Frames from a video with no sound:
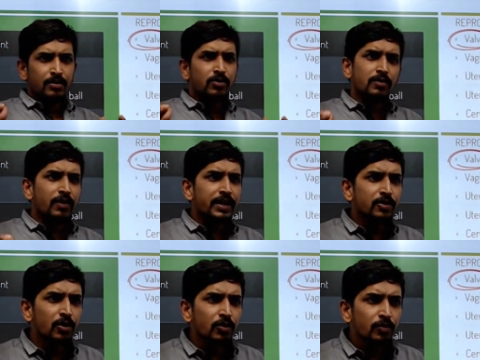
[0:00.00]
Vulva, you
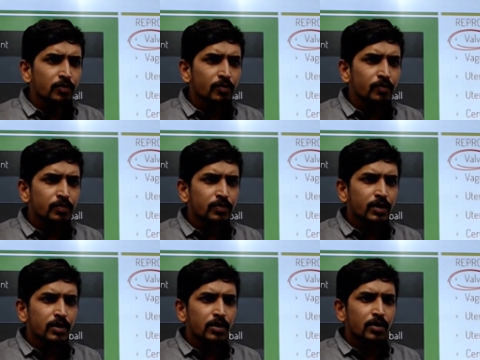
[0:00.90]
know,
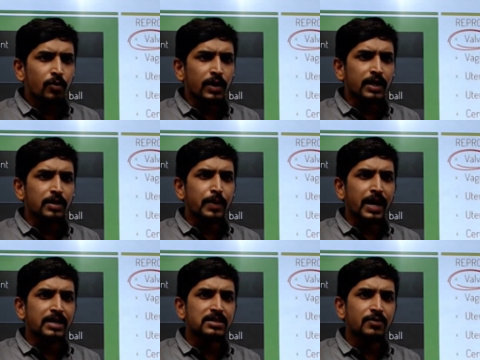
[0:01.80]
what are the
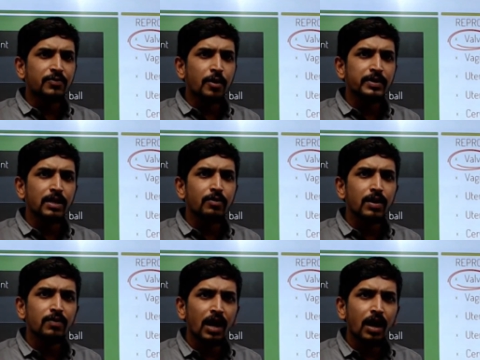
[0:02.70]
parts are forming the
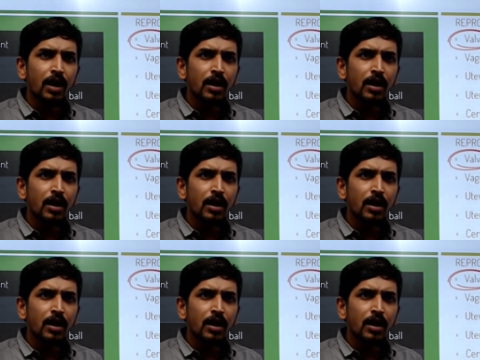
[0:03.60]
vulva?